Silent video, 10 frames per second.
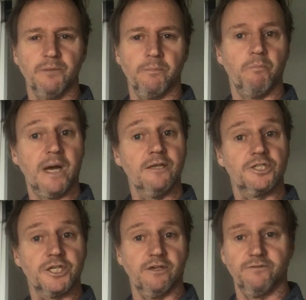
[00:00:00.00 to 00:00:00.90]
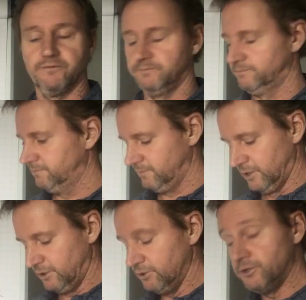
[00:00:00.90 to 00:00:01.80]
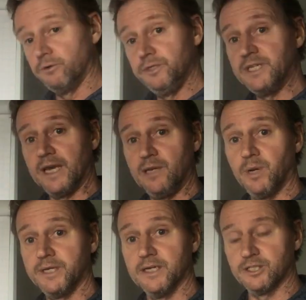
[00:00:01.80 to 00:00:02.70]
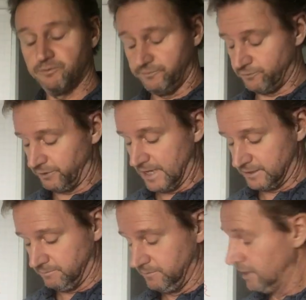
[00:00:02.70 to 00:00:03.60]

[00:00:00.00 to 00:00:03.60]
them by yourself. You don't need anybody else for that.